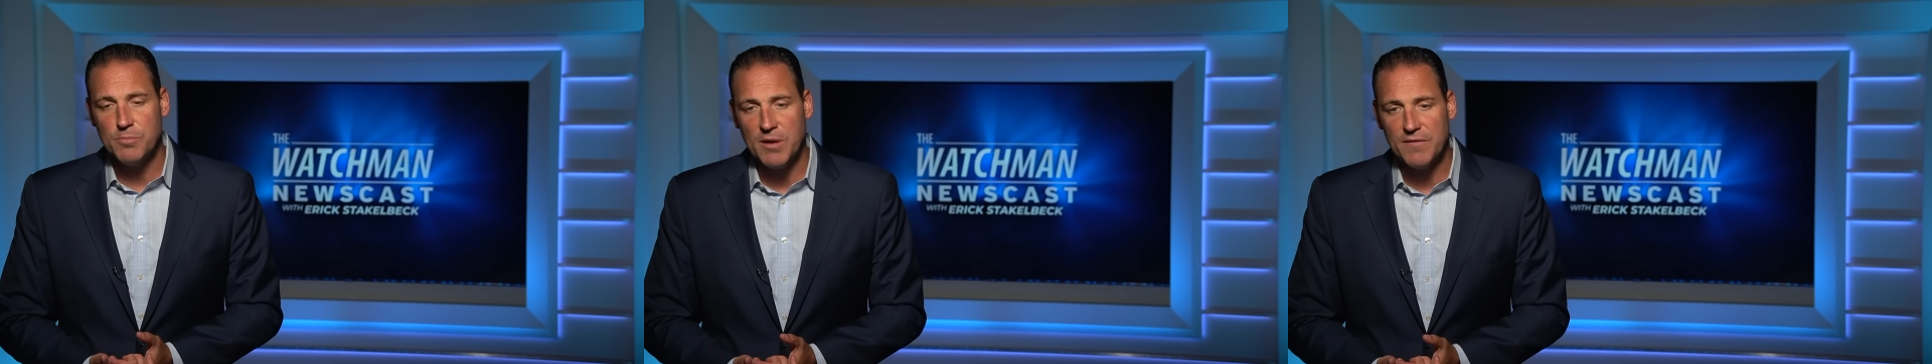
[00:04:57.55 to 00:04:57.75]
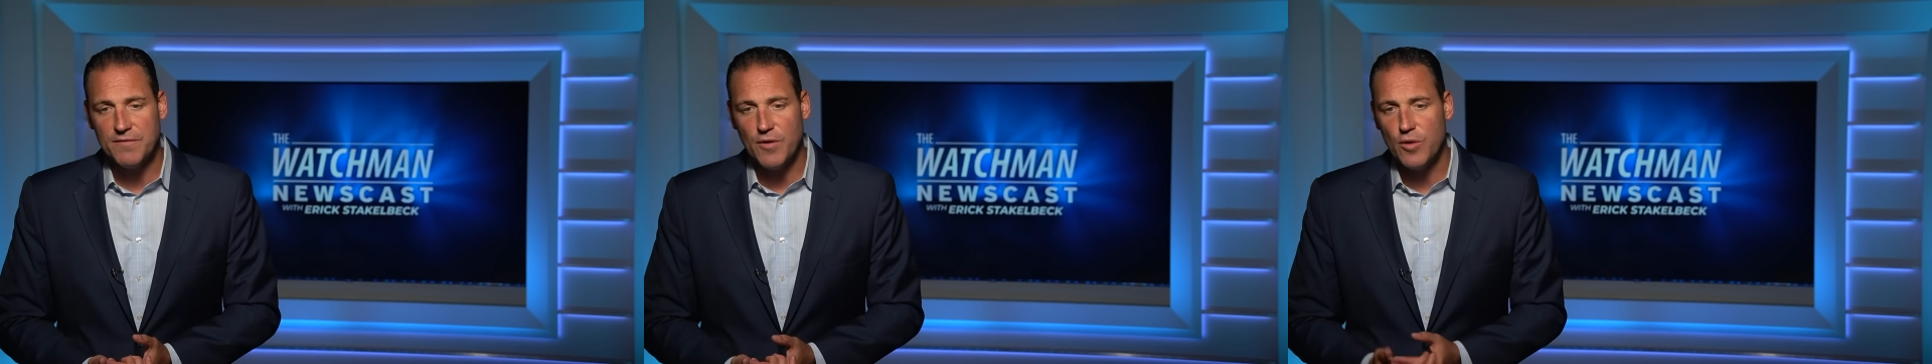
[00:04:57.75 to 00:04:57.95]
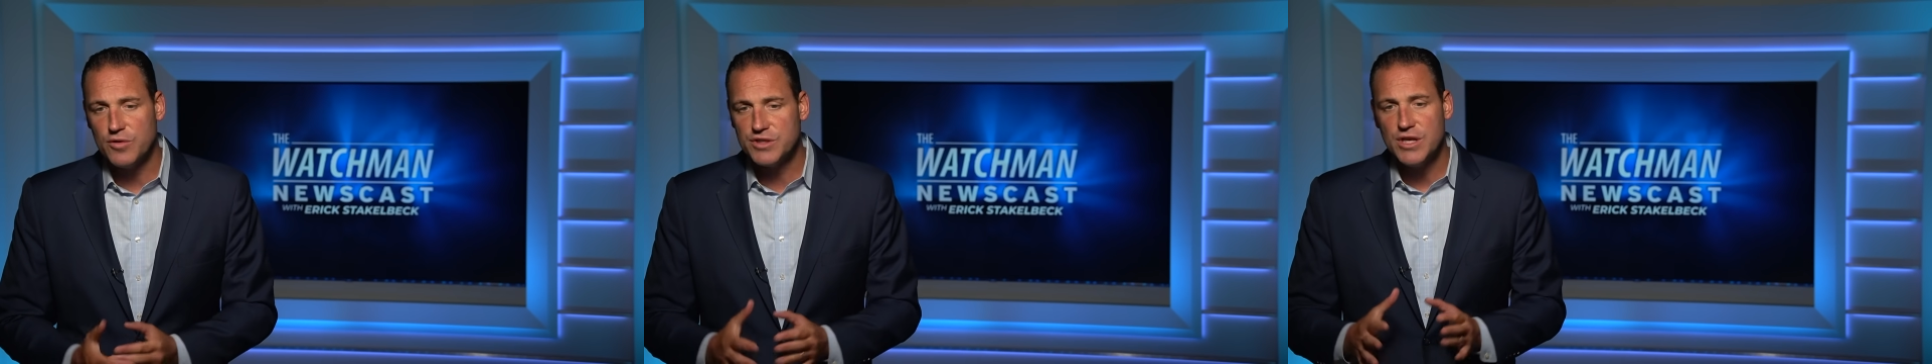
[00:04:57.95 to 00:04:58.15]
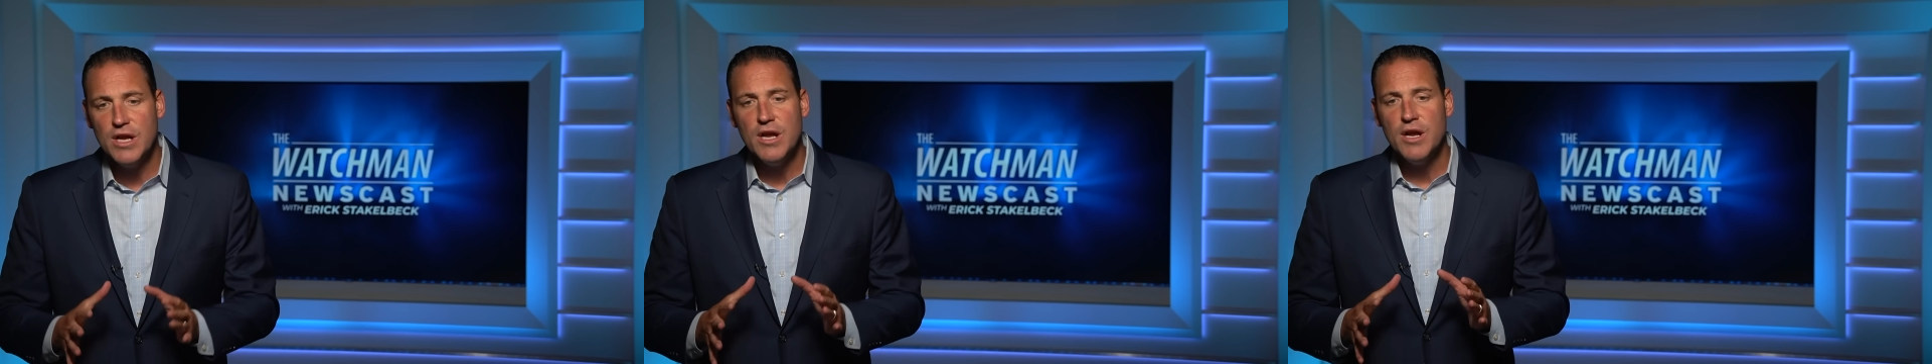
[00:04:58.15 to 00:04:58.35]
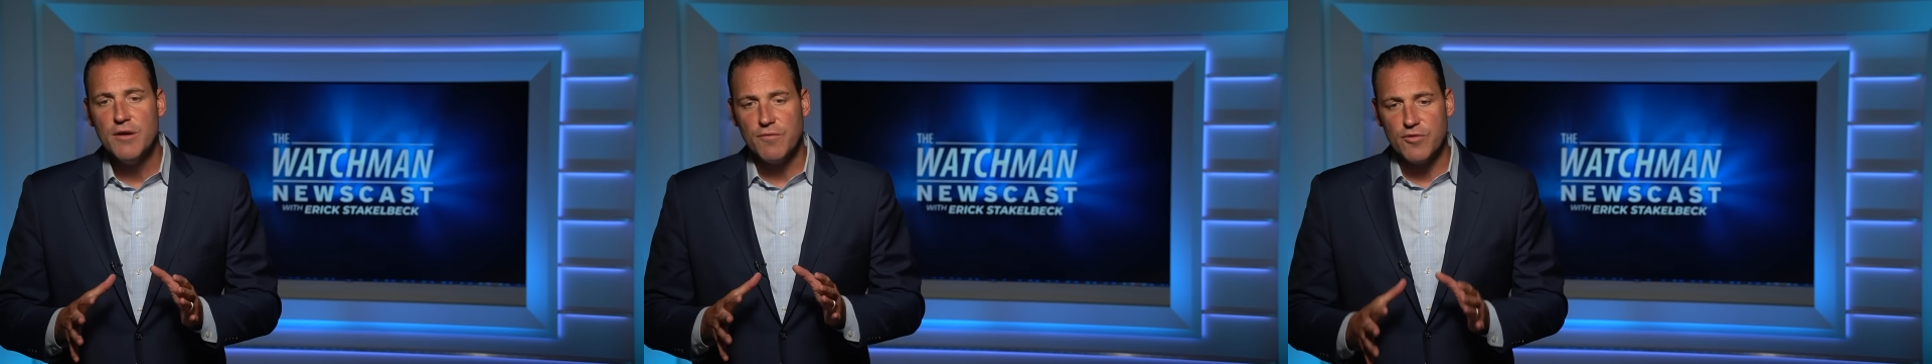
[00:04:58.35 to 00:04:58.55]
But folks,
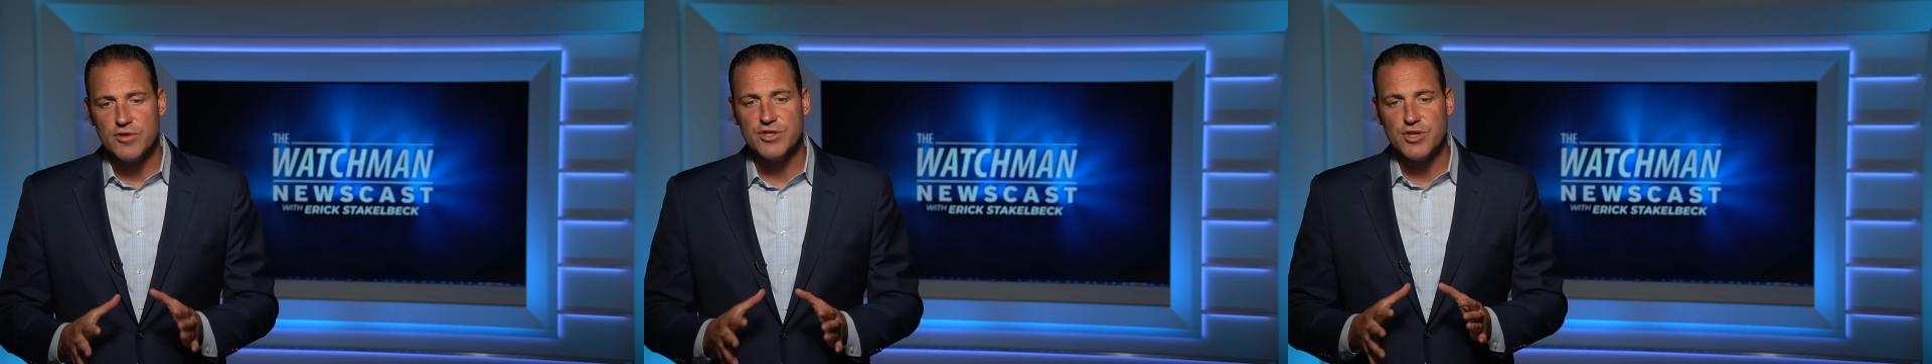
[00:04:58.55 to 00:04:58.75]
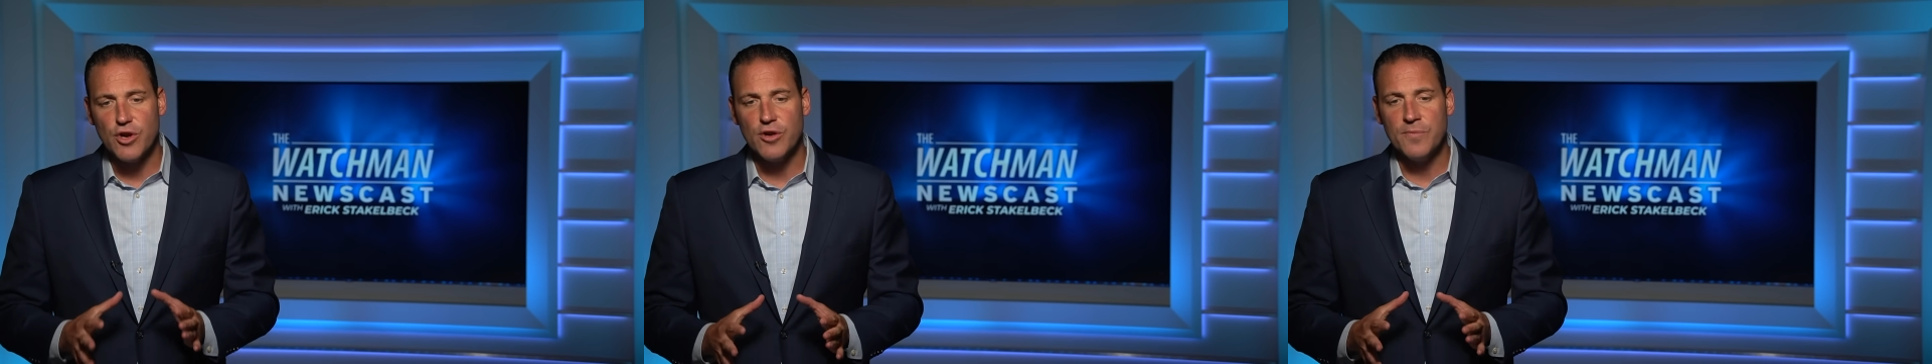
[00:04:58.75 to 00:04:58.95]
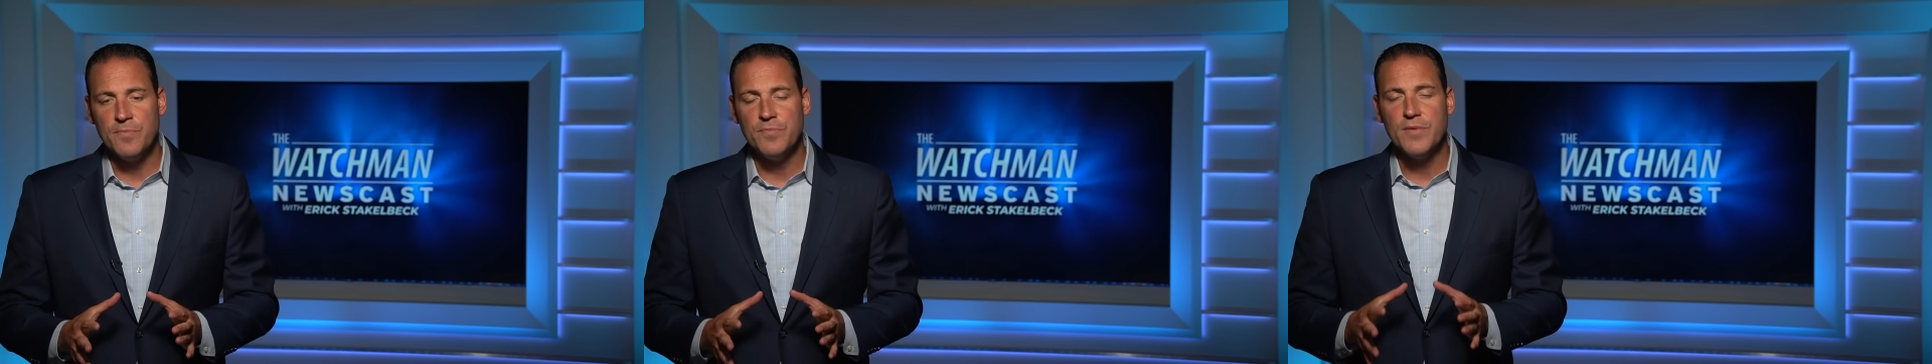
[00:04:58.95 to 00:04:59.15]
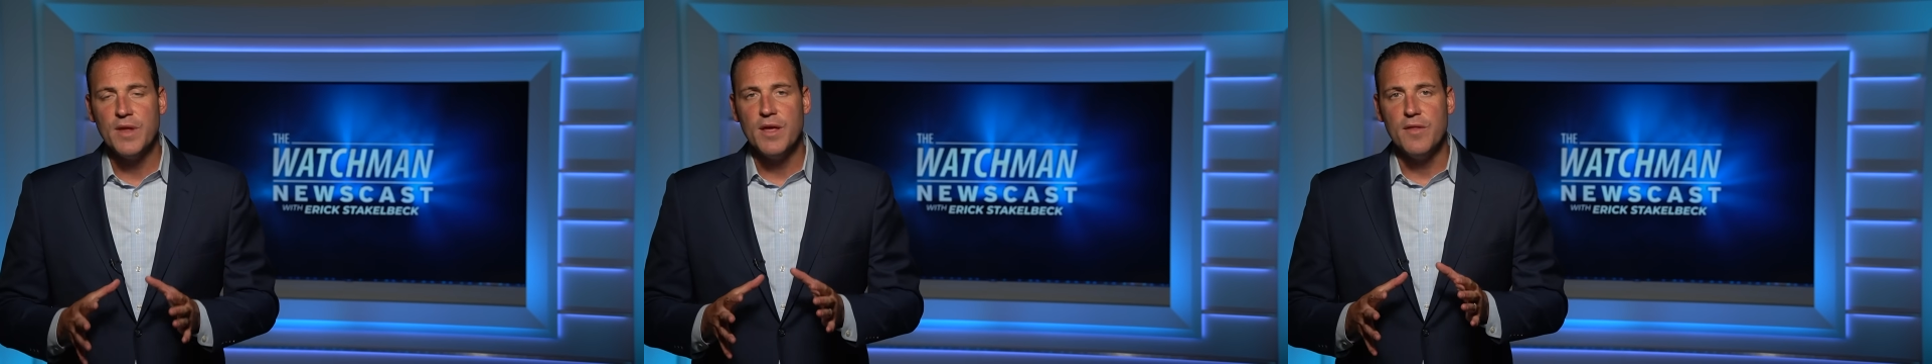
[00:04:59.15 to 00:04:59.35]
for certain,